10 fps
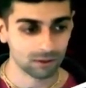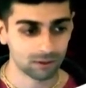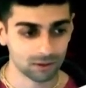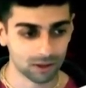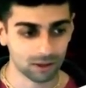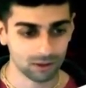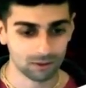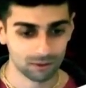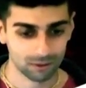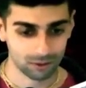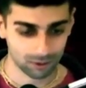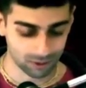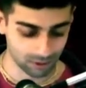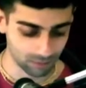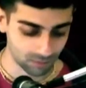Yeah?
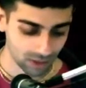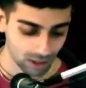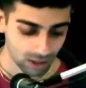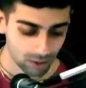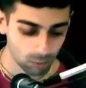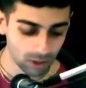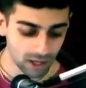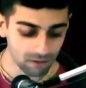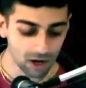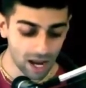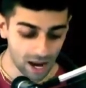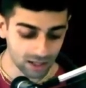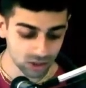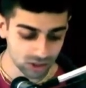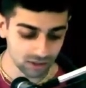Okay. Whatever
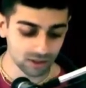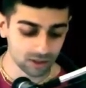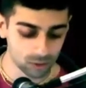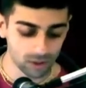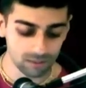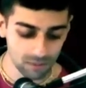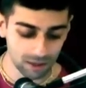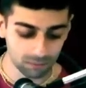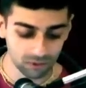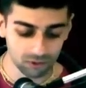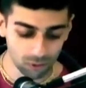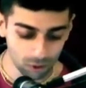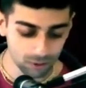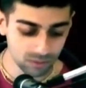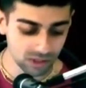action a great man
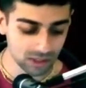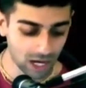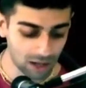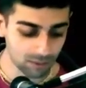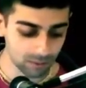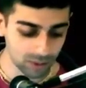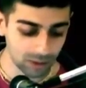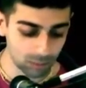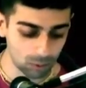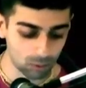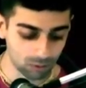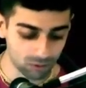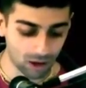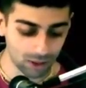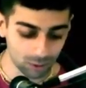performs, common people will
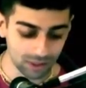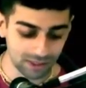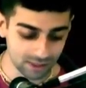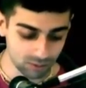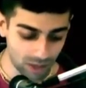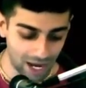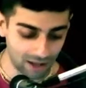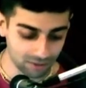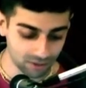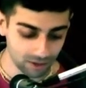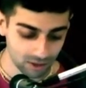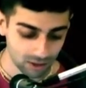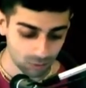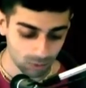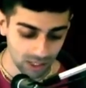follow in his path.
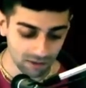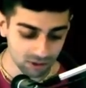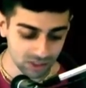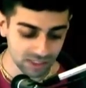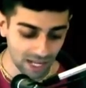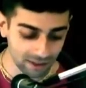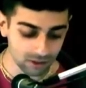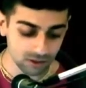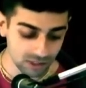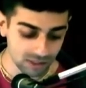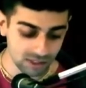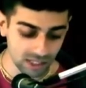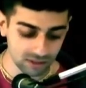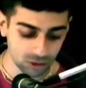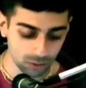Whatever standards he
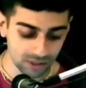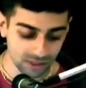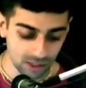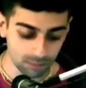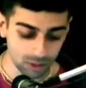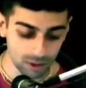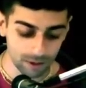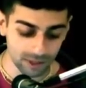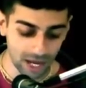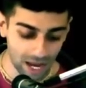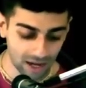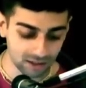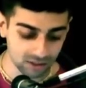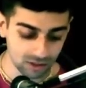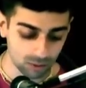sets through exemplary
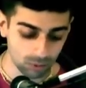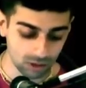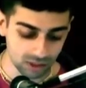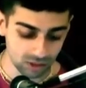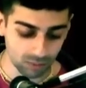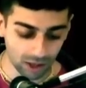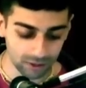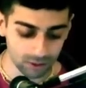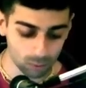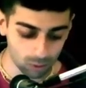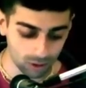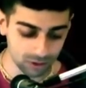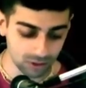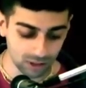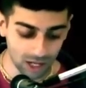acts will inspire the
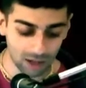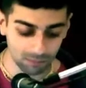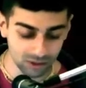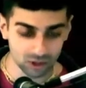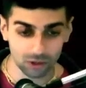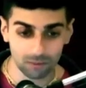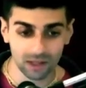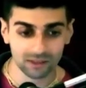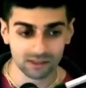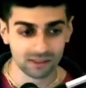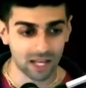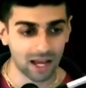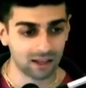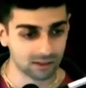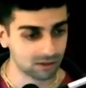world to accomplish tremendous
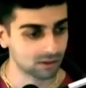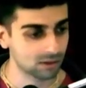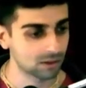tasks.